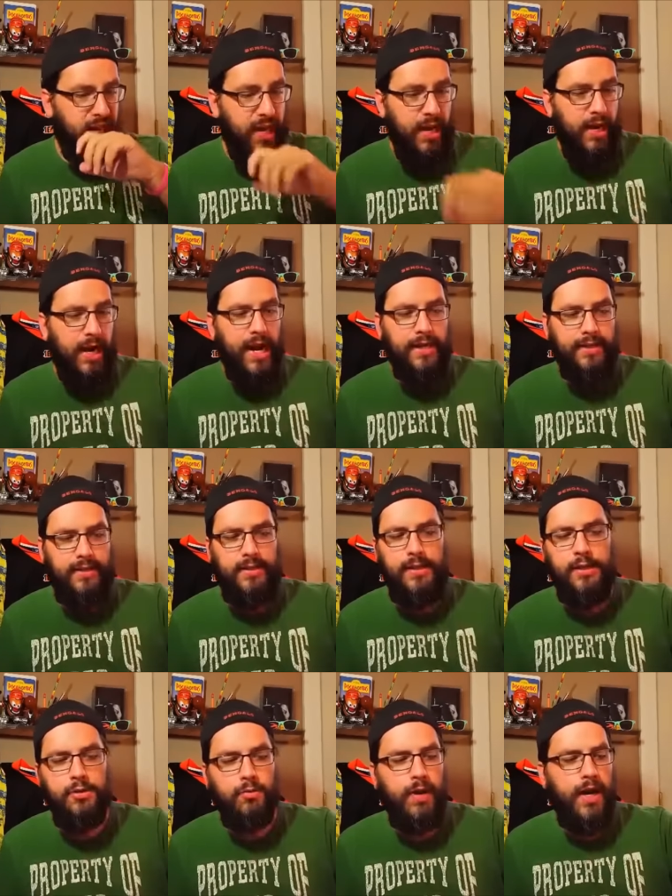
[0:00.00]
And I had to
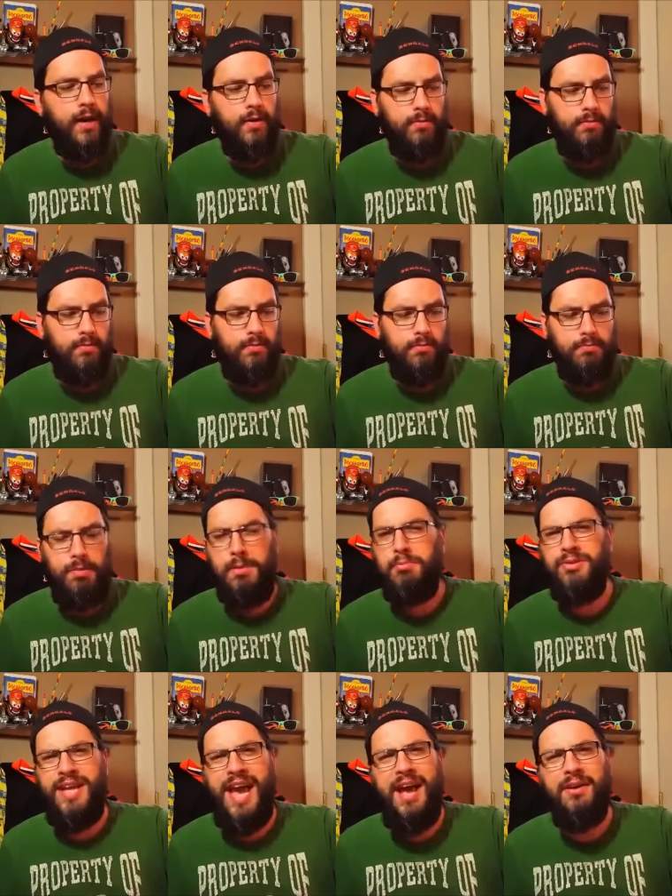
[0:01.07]
sneak around
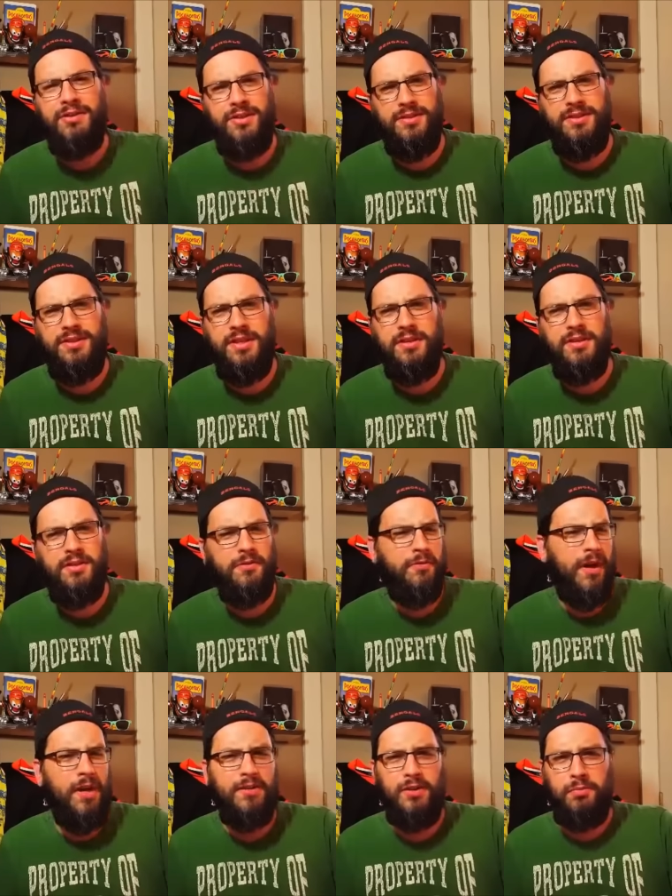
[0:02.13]
people's houses, stealing their
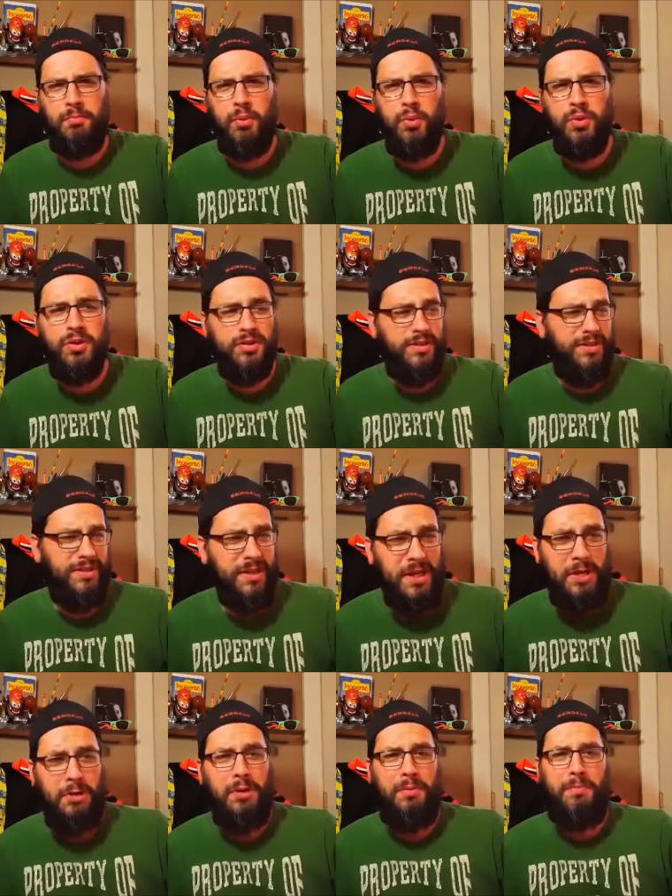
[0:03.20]
father's porns, and
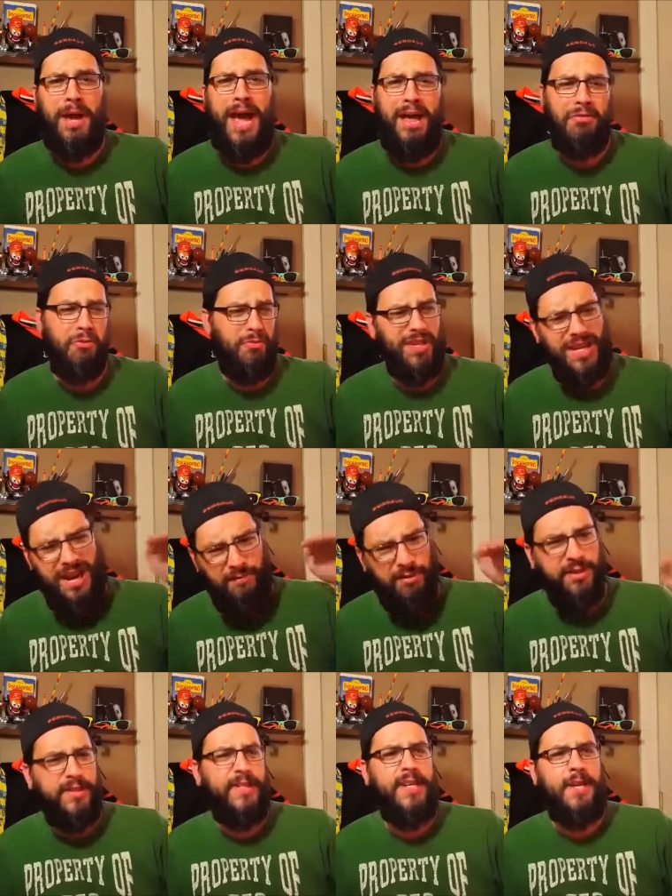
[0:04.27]
sneak into the bathroom, and then have
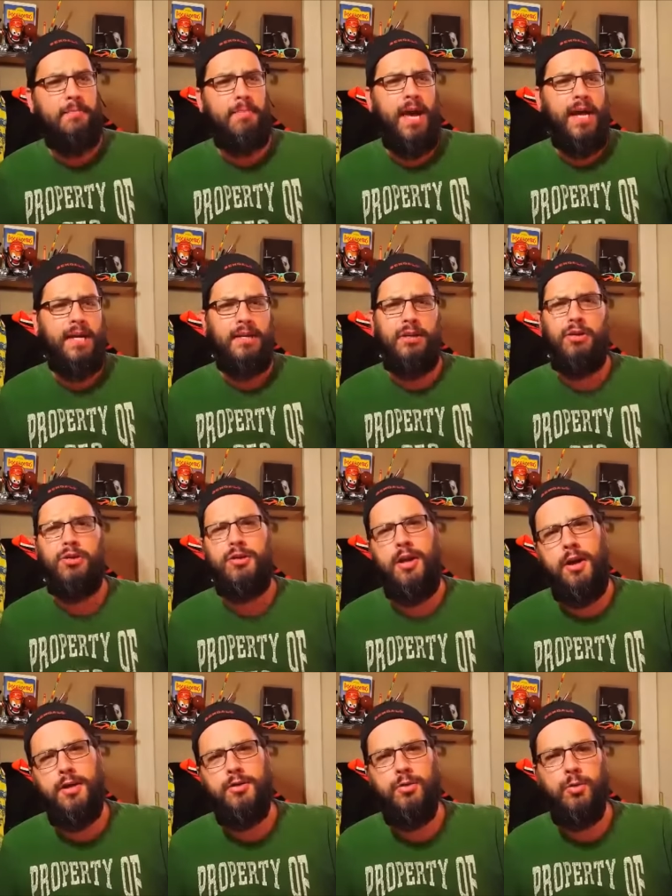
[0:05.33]
to sneak it back into their
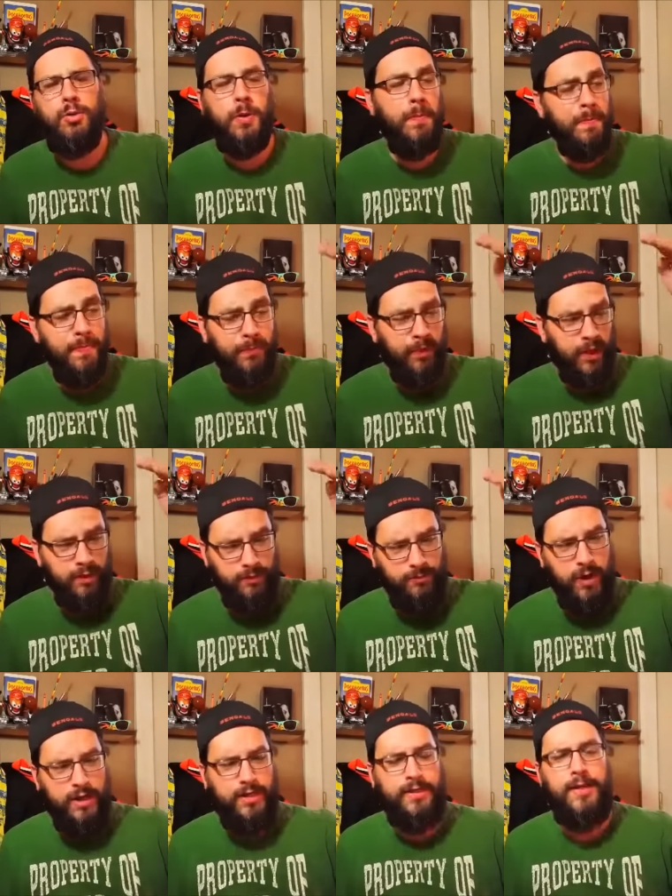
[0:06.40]
sock drawers. It was
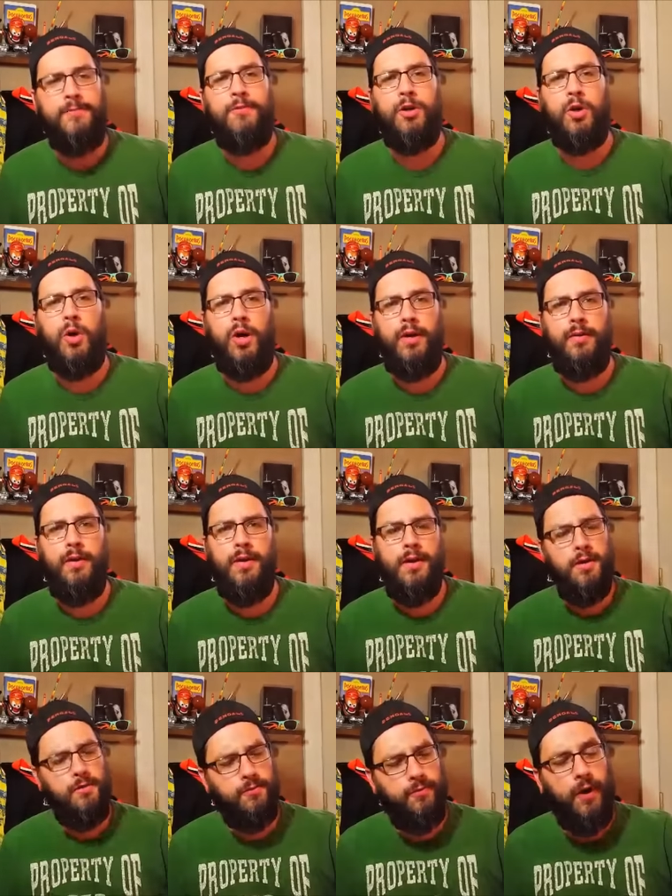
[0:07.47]
fucking difficult.
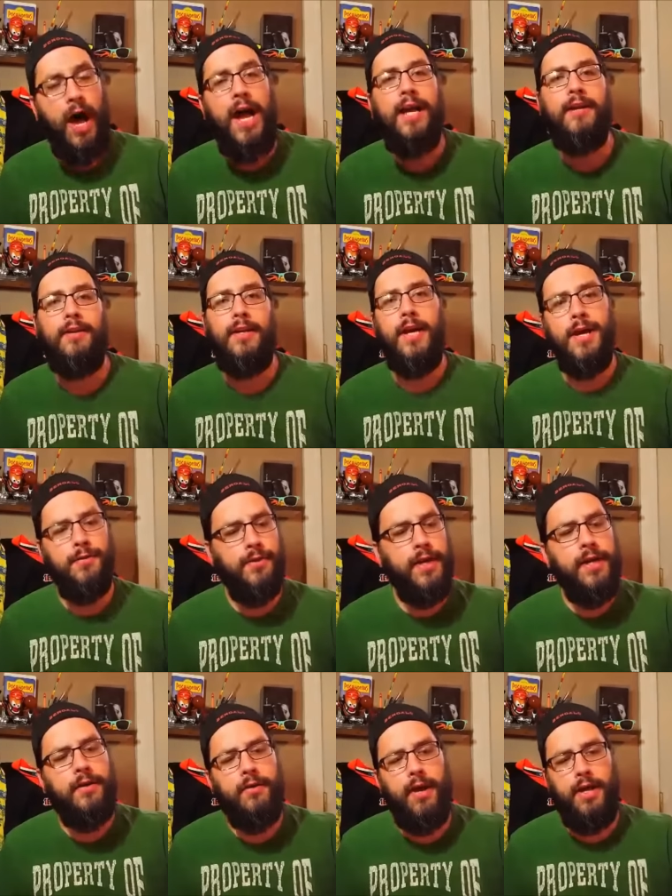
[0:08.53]
Finally,
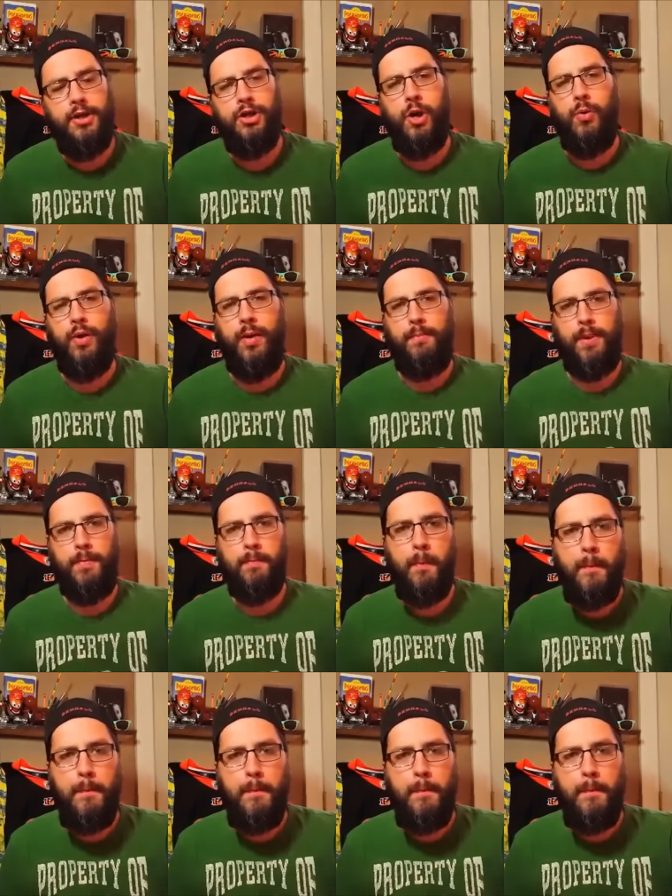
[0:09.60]
the internet showed up.